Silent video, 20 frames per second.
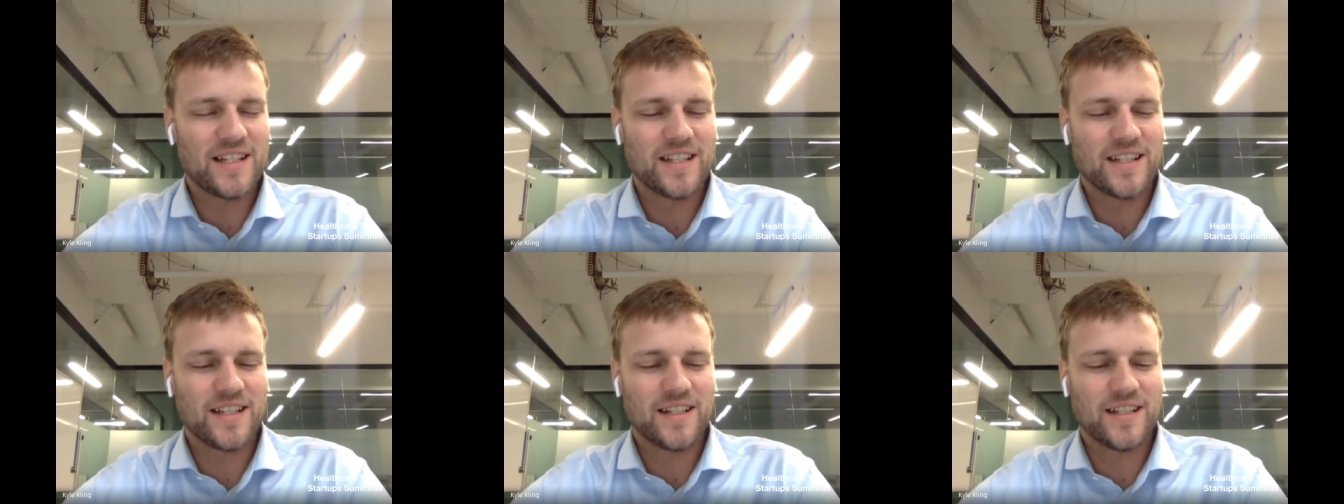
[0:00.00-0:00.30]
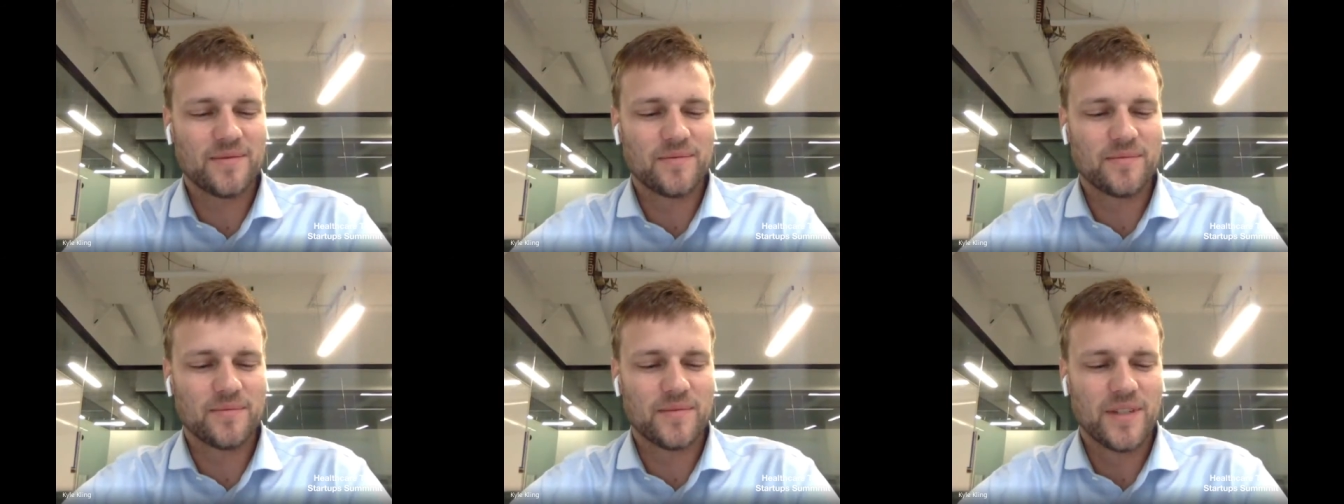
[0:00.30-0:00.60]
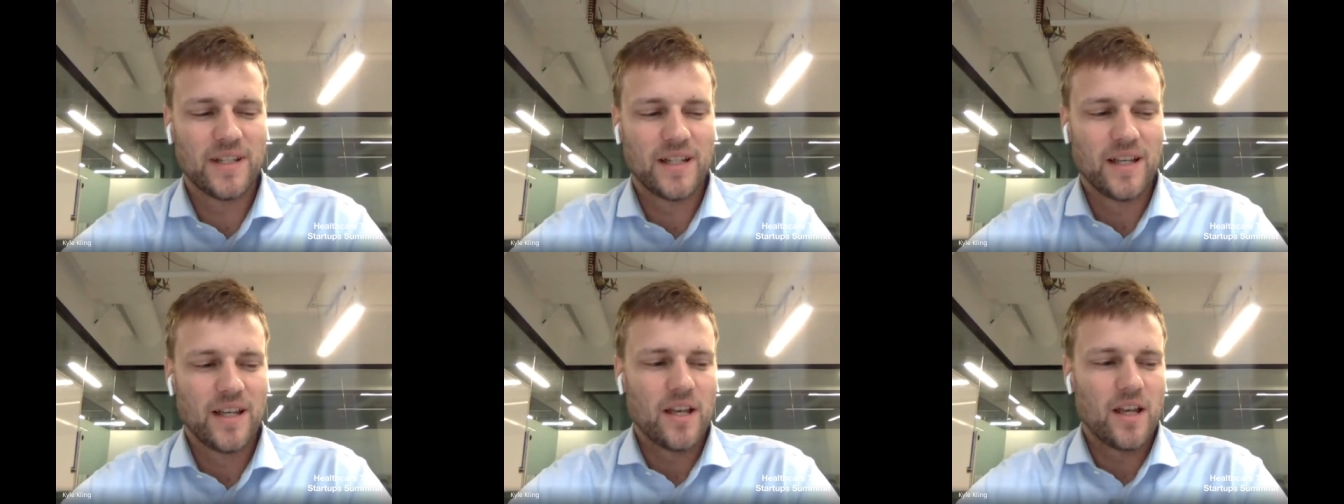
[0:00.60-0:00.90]
that
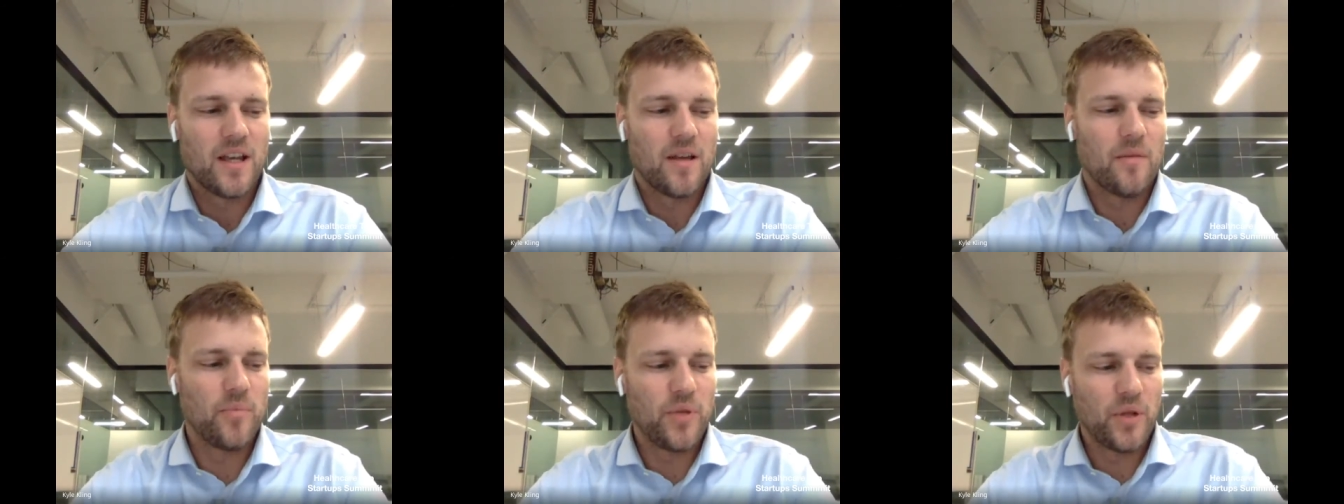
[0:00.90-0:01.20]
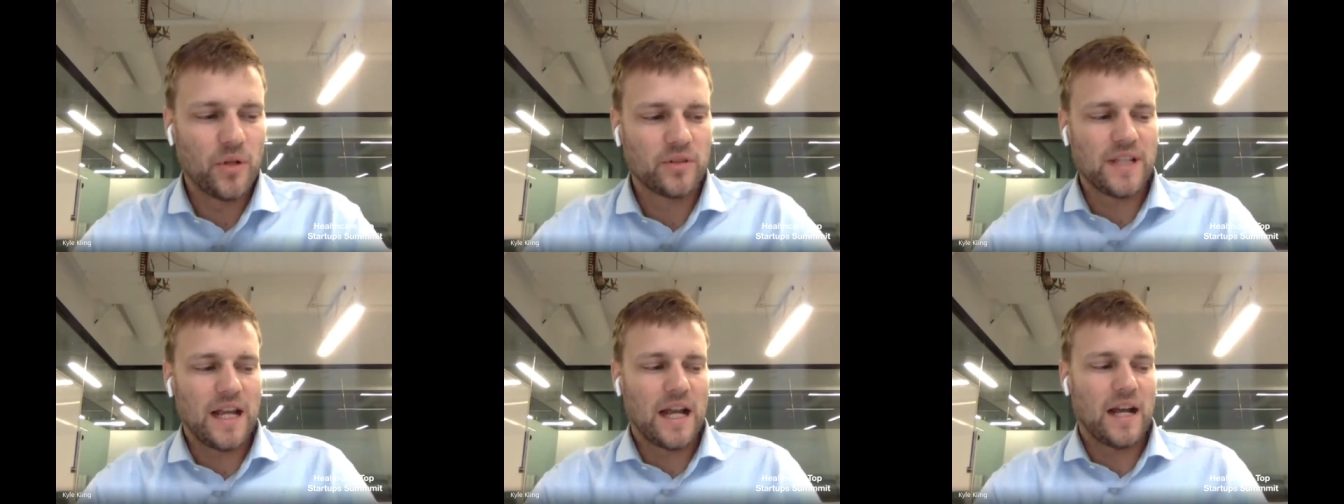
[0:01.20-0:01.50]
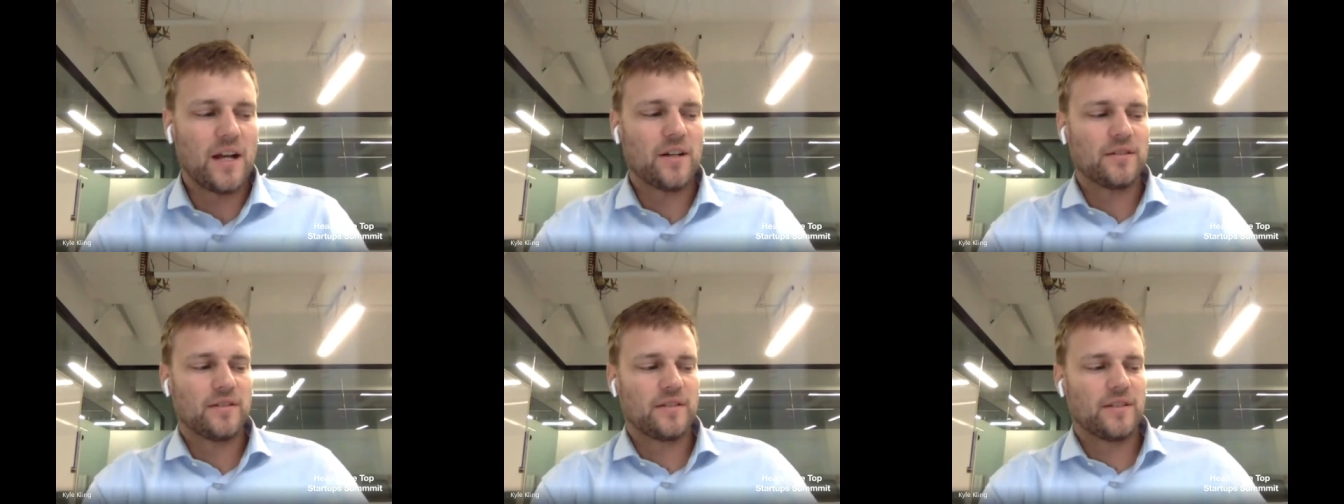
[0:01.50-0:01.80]
built
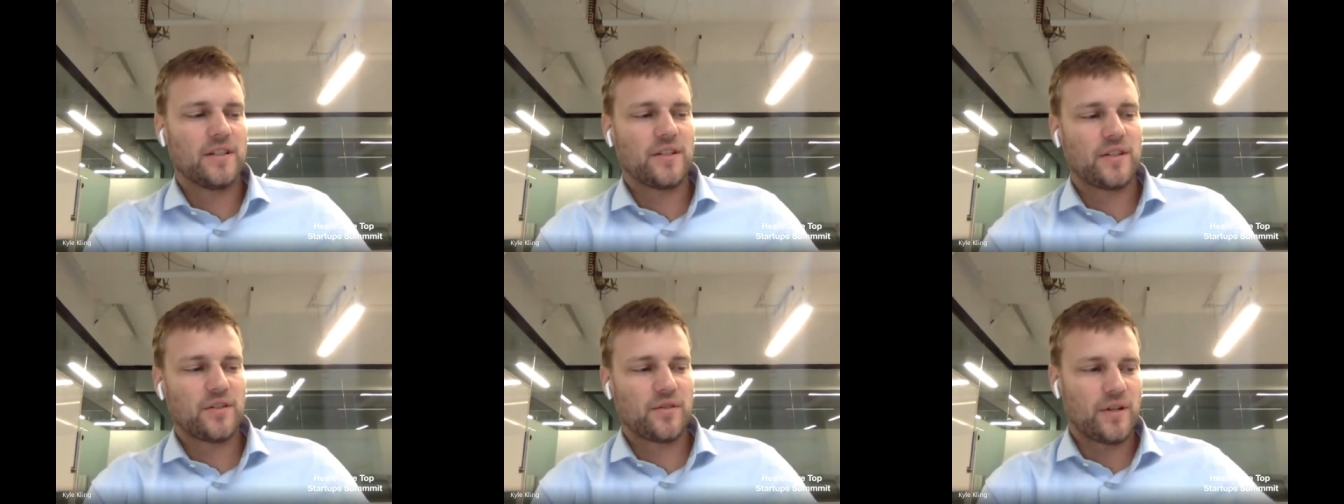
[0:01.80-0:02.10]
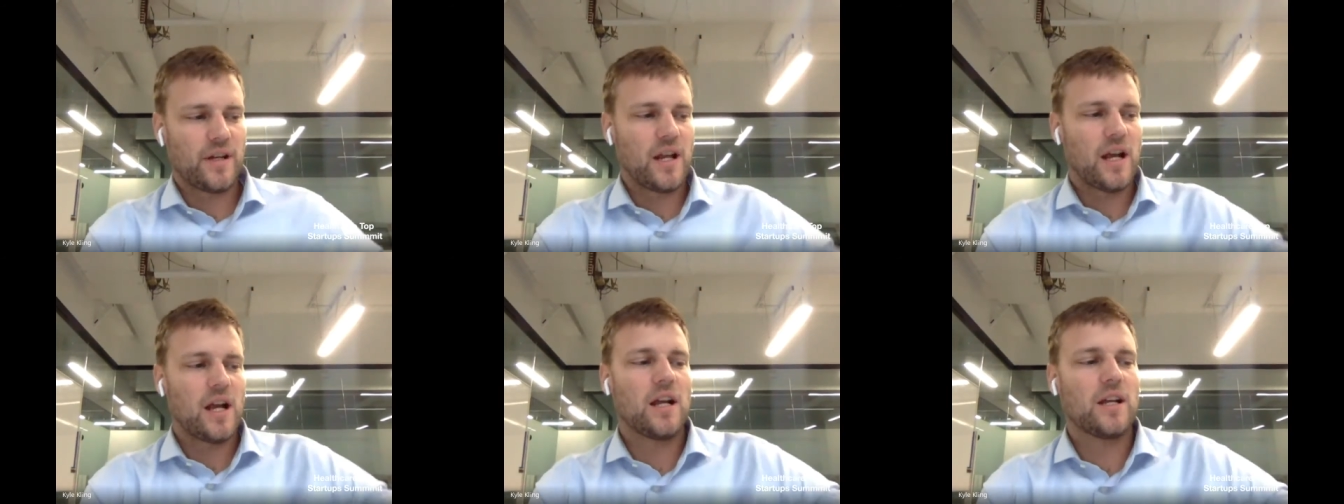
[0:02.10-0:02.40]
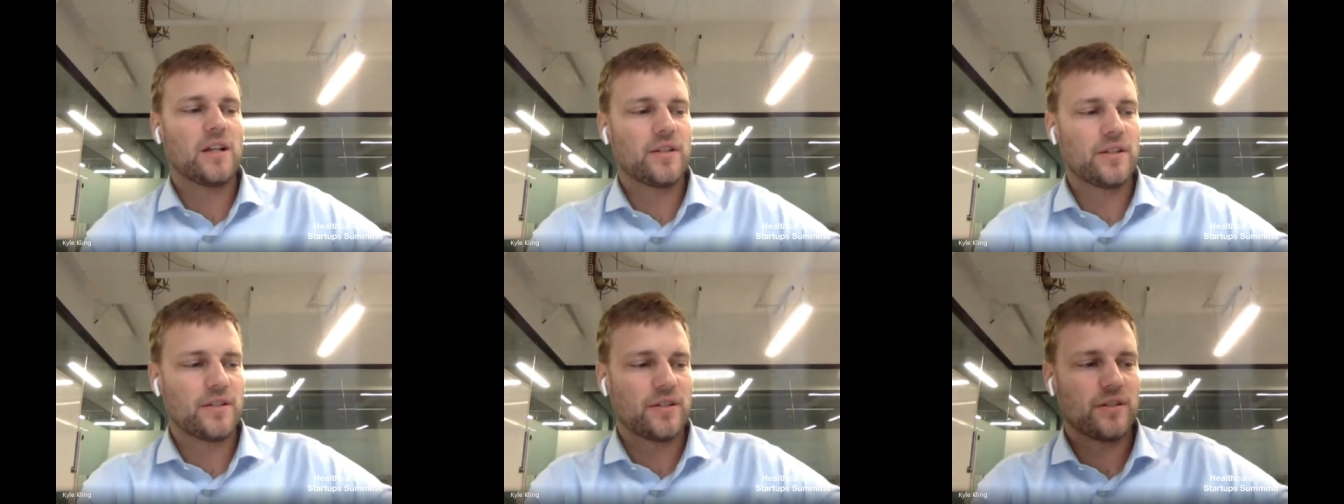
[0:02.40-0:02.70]
out the
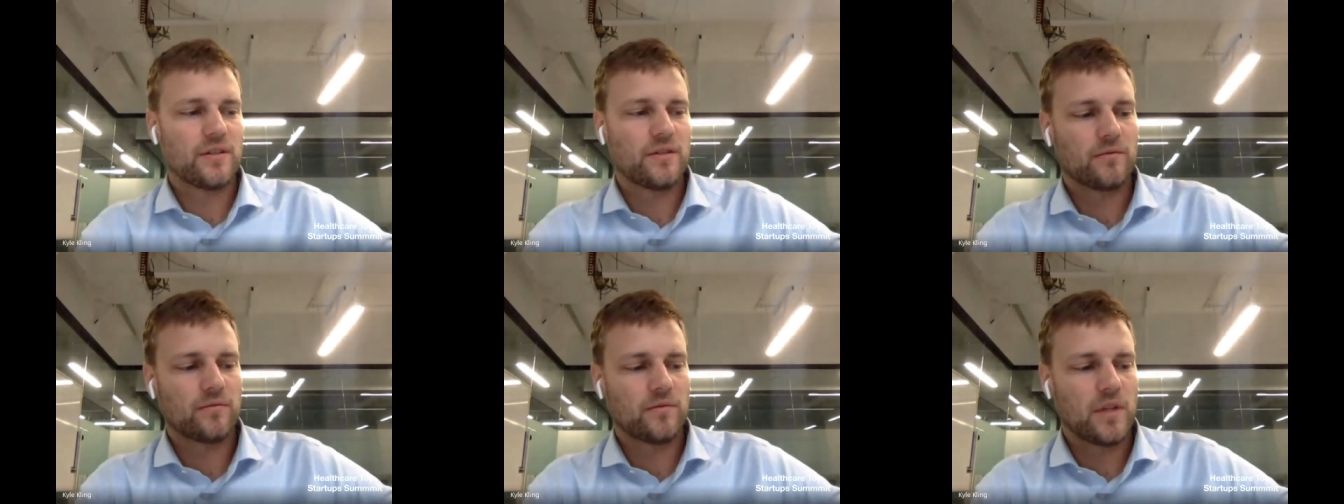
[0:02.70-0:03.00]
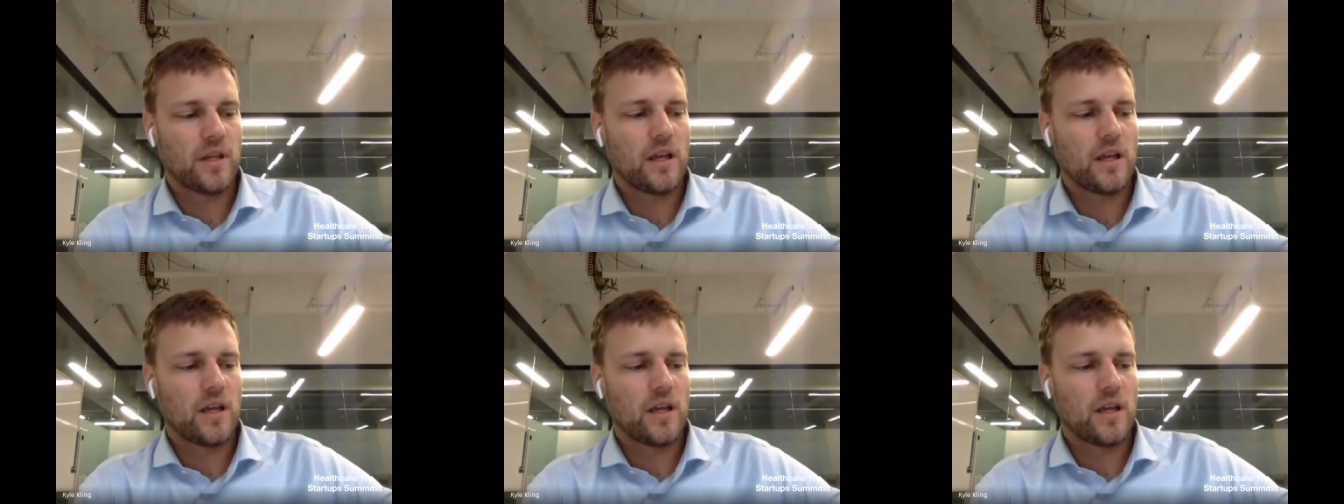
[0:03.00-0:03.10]
triage